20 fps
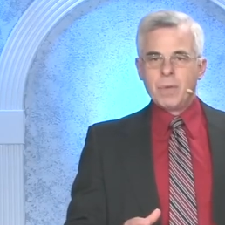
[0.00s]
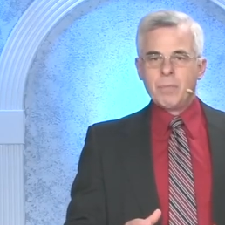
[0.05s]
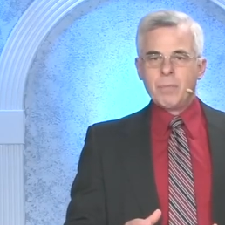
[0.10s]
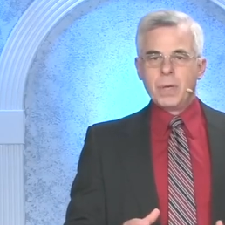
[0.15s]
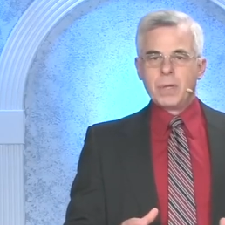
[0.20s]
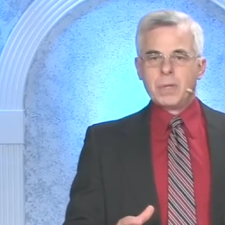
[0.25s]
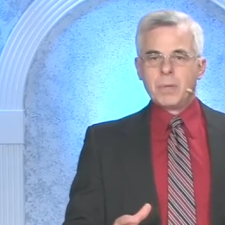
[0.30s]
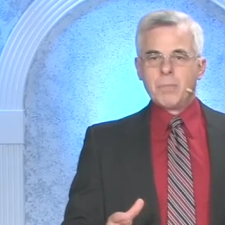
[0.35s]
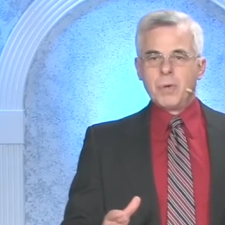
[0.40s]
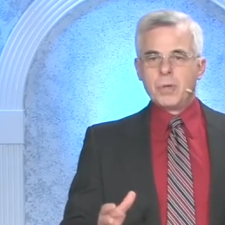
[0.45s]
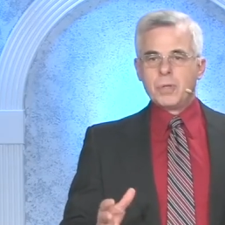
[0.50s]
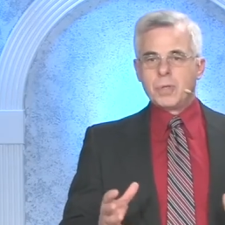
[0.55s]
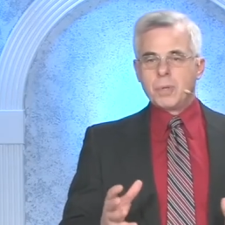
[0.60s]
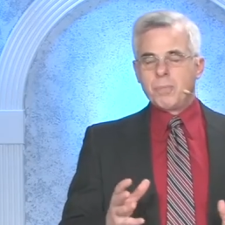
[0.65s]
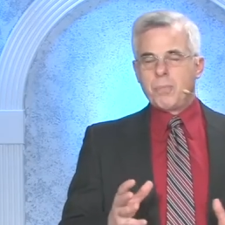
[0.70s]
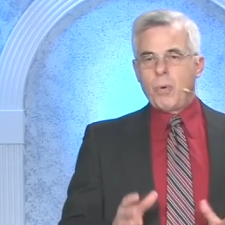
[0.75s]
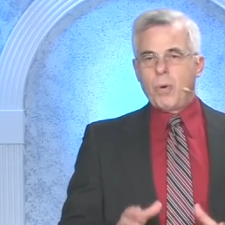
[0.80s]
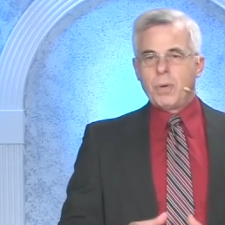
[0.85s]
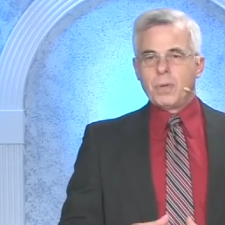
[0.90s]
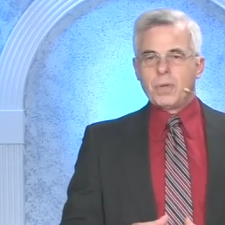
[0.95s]
But the most
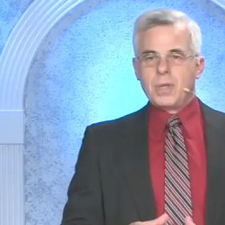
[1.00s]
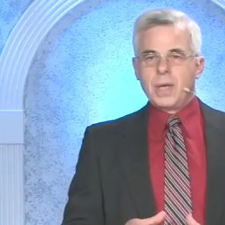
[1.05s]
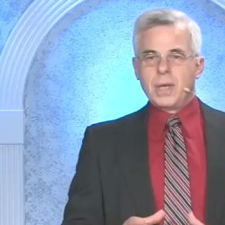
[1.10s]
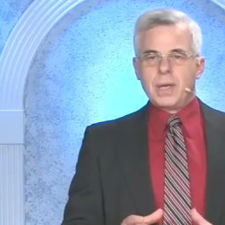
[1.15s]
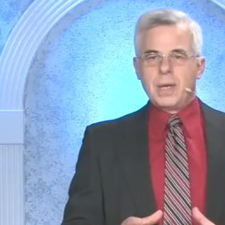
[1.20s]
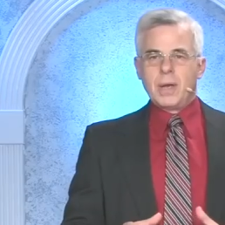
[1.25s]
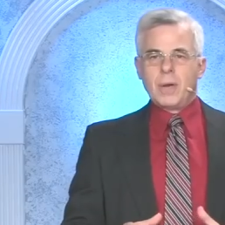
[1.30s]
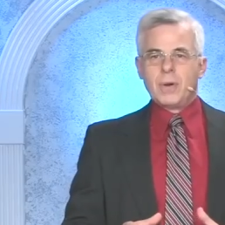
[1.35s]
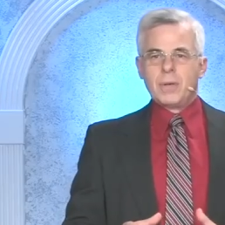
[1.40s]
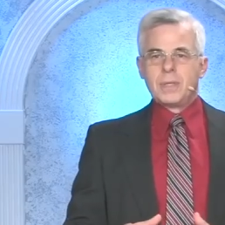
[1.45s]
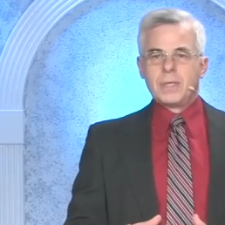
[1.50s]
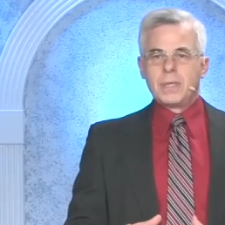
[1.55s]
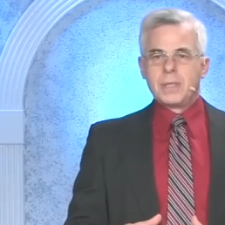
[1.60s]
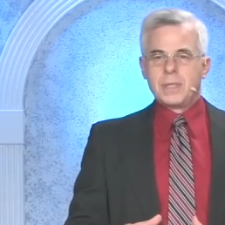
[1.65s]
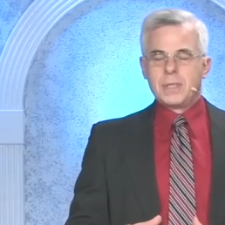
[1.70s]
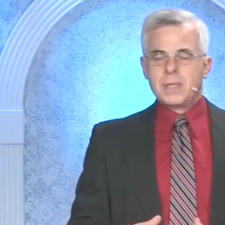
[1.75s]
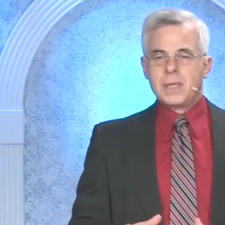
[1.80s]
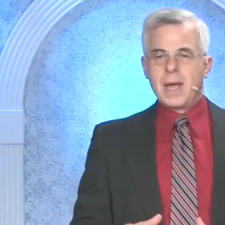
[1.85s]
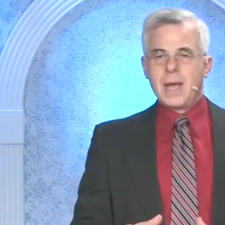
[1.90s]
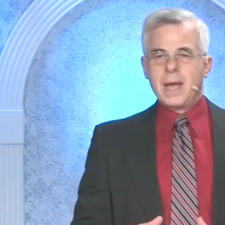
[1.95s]
important thing here is
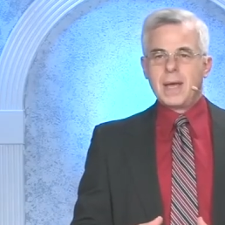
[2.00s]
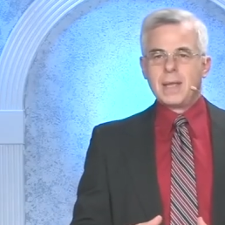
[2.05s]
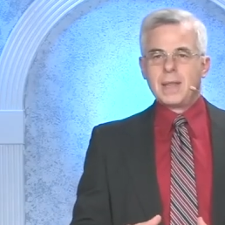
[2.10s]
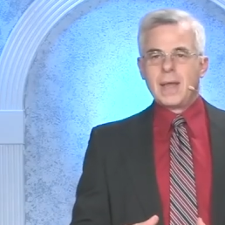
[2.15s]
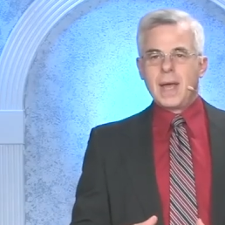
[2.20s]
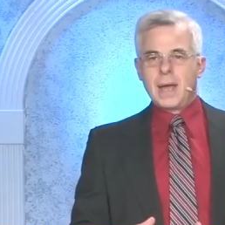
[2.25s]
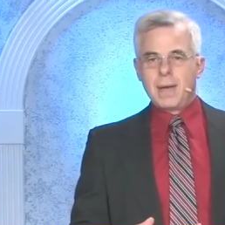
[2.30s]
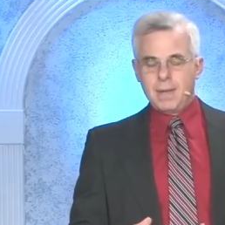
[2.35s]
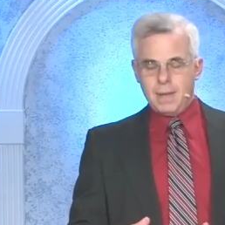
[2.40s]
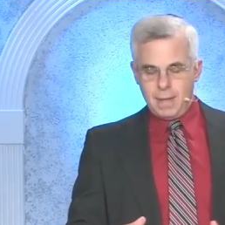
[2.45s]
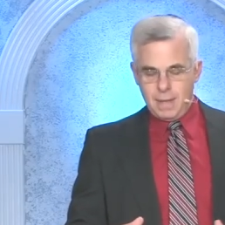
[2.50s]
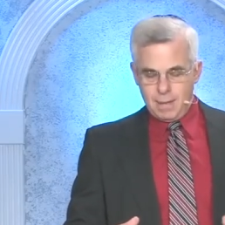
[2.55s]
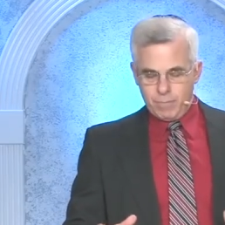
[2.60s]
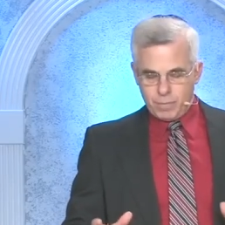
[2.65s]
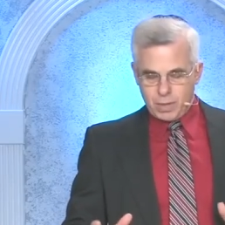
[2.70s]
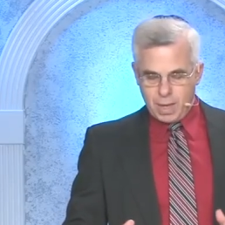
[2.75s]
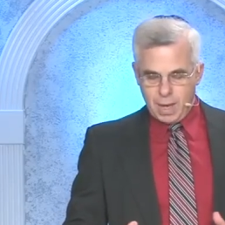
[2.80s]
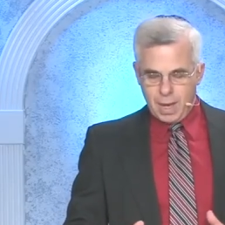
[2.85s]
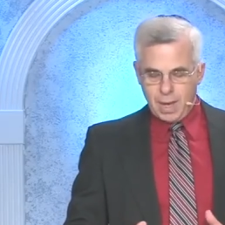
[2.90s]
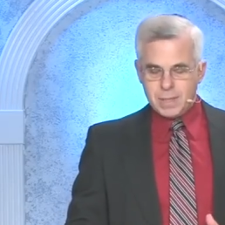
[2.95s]
he's saying that
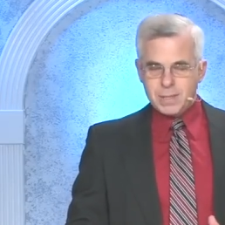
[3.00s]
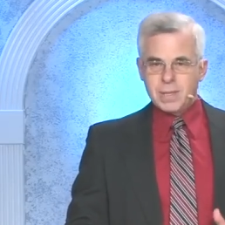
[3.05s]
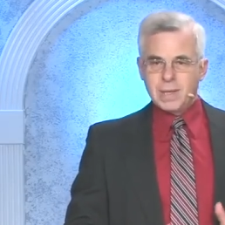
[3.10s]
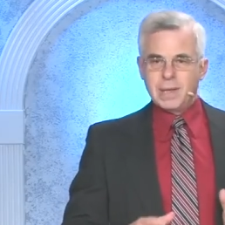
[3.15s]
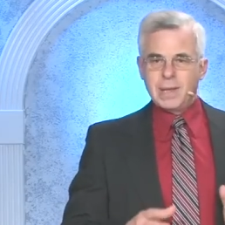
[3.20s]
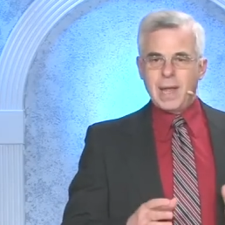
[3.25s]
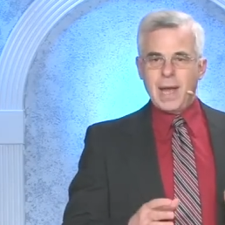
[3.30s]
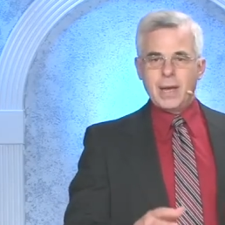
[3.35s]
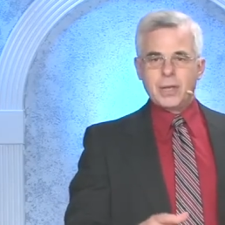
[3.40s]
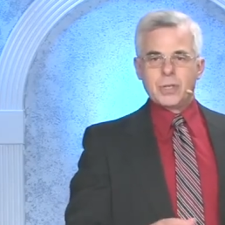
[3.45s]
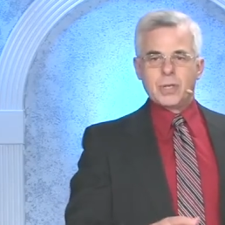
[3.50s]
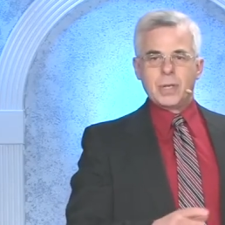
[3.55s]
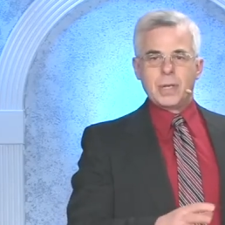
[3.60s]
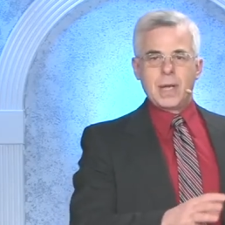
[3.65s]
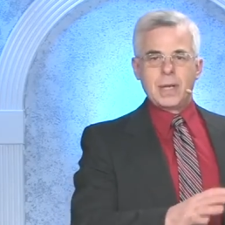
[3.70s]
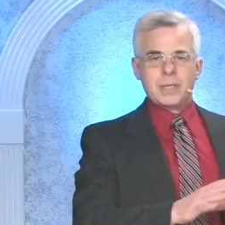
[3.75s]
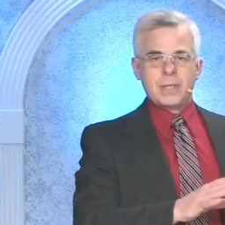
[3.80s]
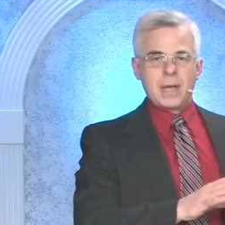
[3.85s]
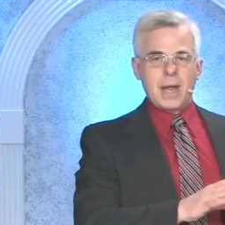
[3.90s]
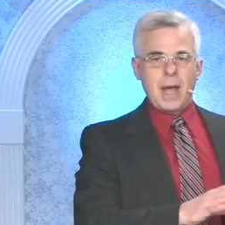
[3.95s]
God's election
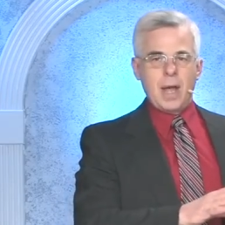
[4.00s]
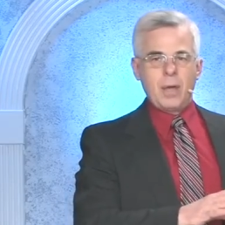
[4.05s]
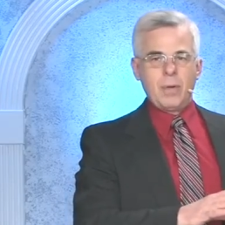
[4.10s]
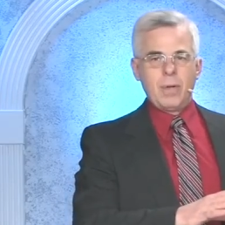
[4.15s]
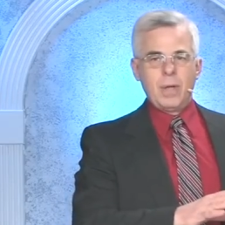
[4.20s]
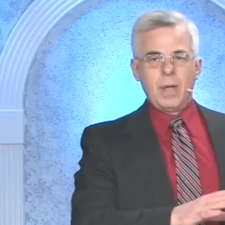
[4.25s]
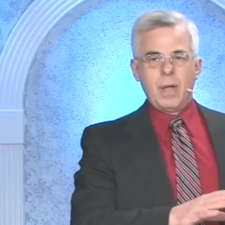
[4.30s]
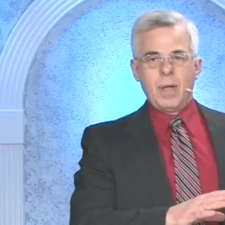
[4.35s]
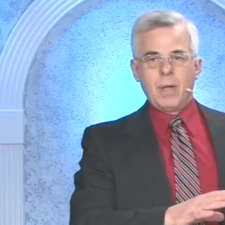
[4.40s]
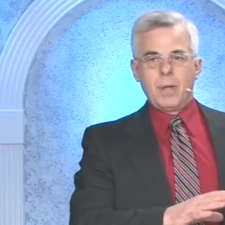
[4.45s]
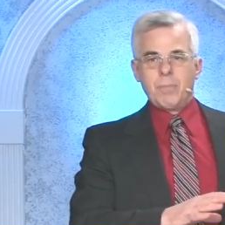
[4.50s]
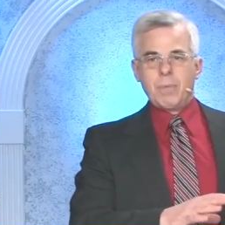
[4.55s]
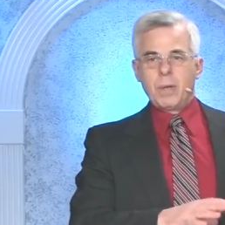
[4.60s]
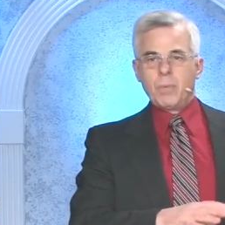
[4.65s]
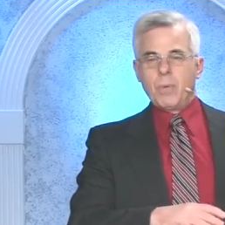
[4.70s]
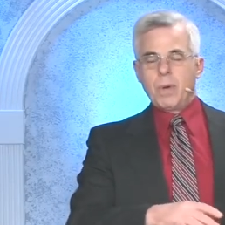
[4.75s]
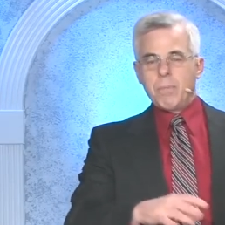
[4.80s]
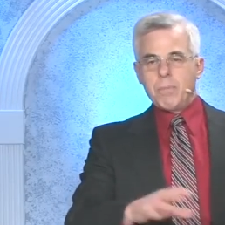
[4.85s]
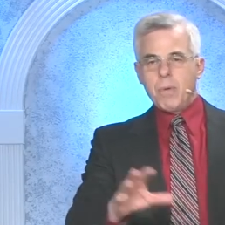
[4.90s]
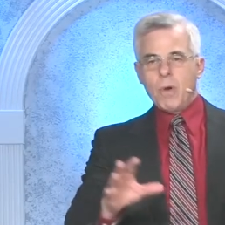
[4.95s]
has now
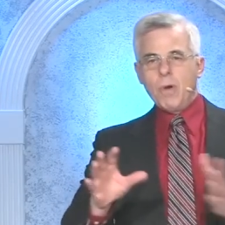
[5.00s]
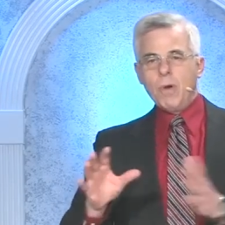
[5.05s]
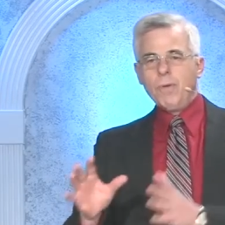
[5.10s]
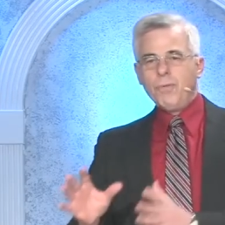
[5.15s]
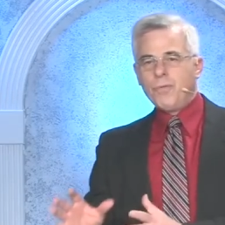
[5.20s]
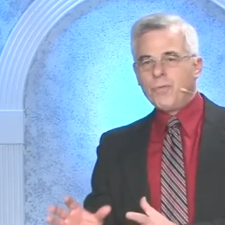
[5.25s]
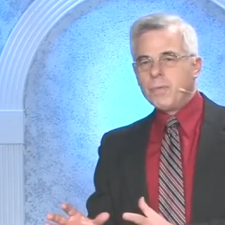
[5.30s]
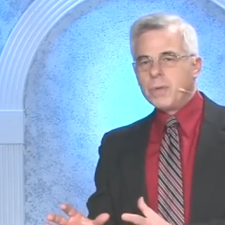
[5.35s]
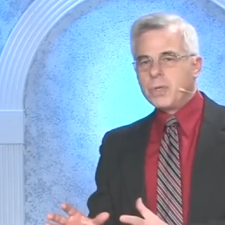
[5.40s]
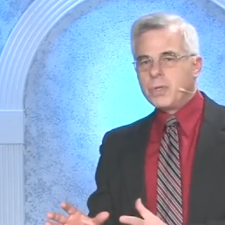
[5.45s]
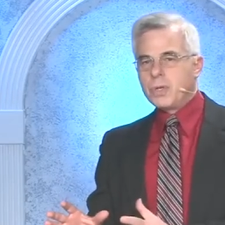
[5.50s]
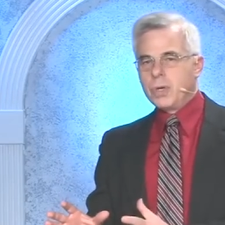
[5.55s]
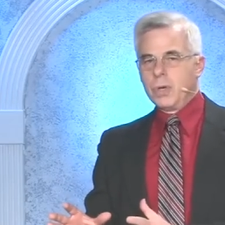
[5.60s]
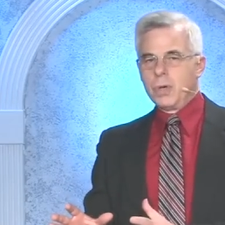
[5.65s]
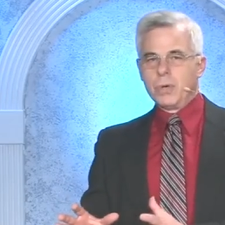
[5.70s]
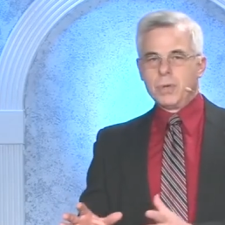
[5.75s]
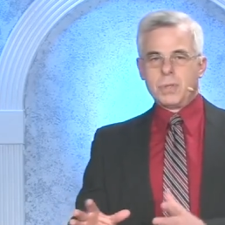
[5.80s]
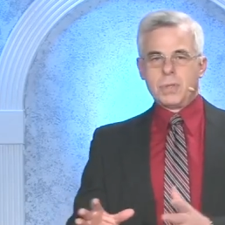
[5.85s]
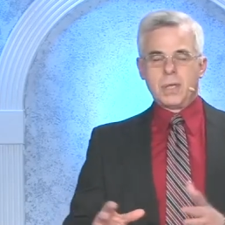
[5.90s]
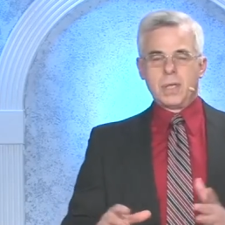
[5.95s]
been removed from the
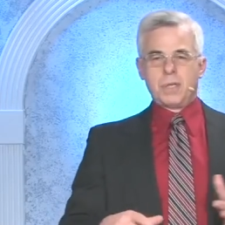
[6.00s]
Jews.